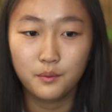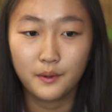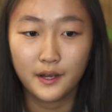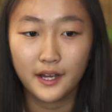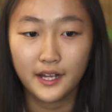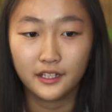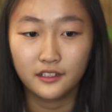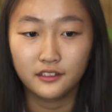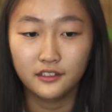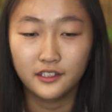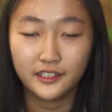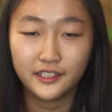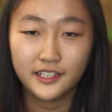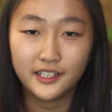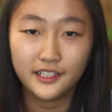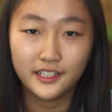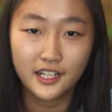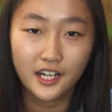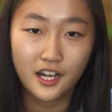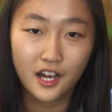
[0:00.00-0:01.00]
By
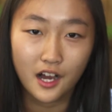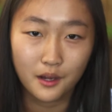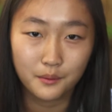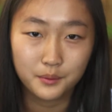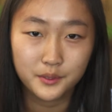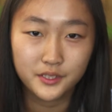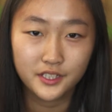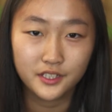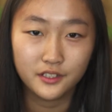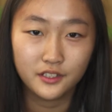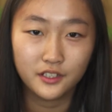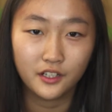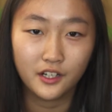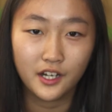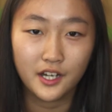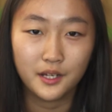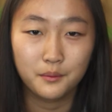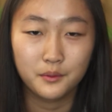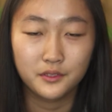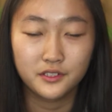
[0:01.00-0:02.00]
clicking that option,
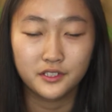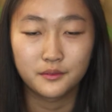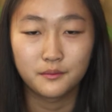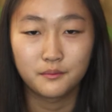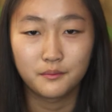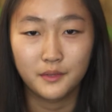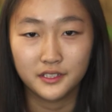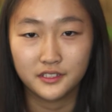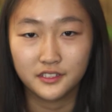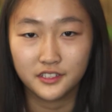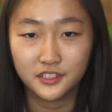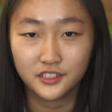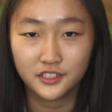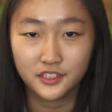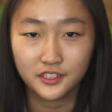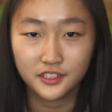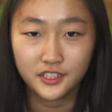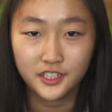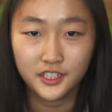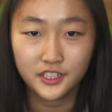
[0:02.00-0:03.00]
you're able to message
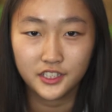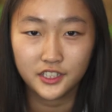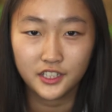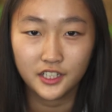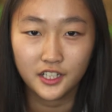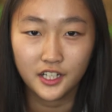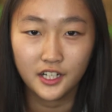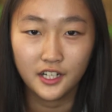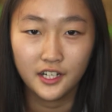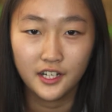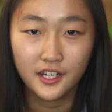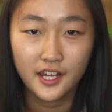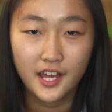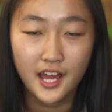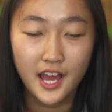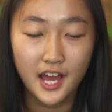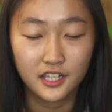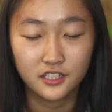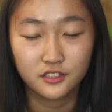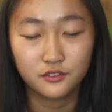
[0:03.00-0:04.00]
the teacher,
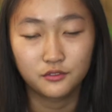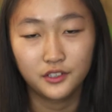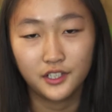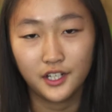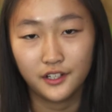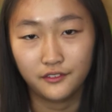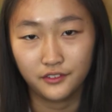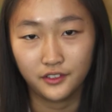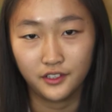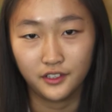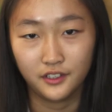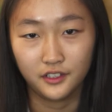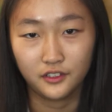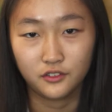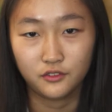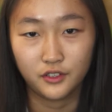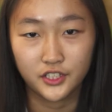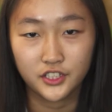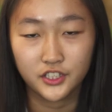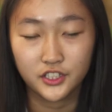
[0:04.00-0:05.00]
ask whatever
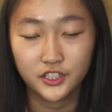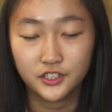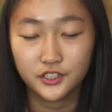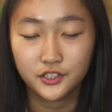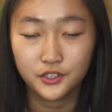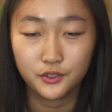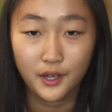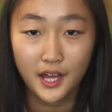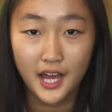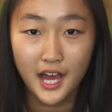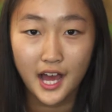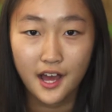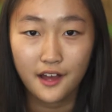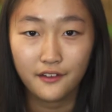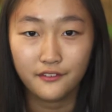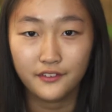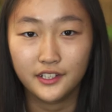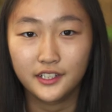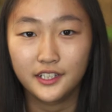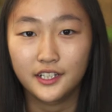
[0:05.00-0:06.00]
questions you
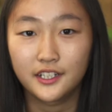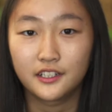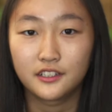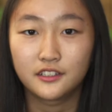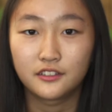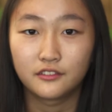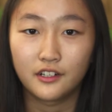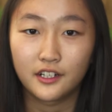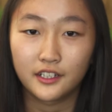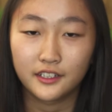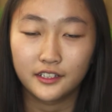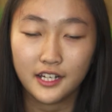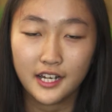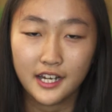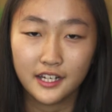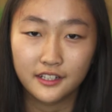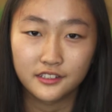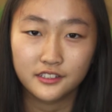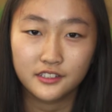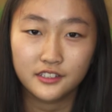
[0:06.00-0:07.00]
have, and get a direct
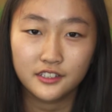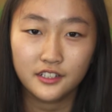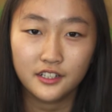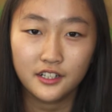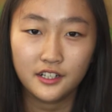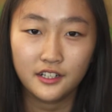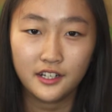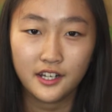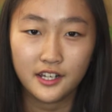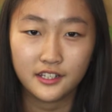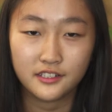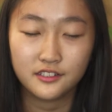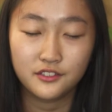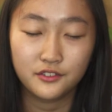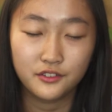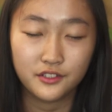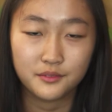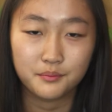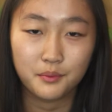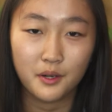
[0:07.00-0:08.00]
answer as
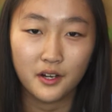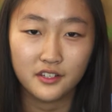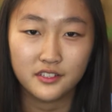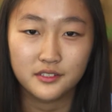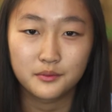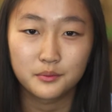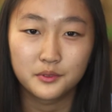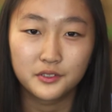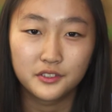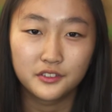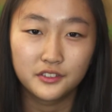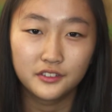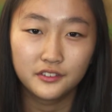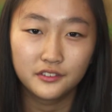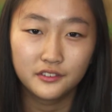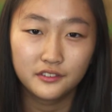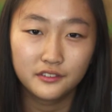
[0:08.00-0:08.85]
soon as possible.